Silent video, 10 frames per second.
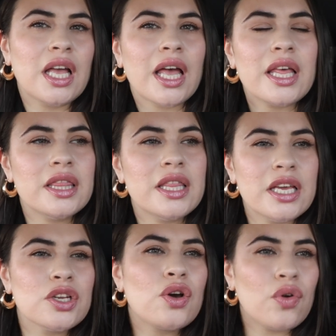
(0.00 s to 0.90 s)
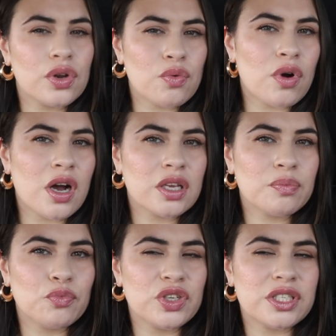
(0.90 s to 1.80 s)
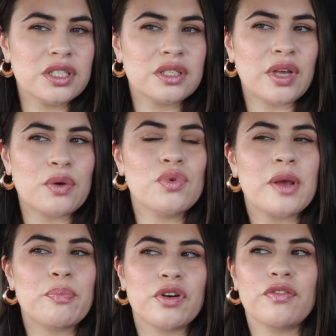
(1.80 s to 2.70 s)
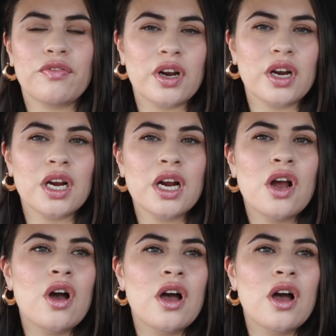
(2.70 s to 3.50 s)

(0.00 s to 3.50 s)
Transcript: and then go on a walk, which is like what I prefer,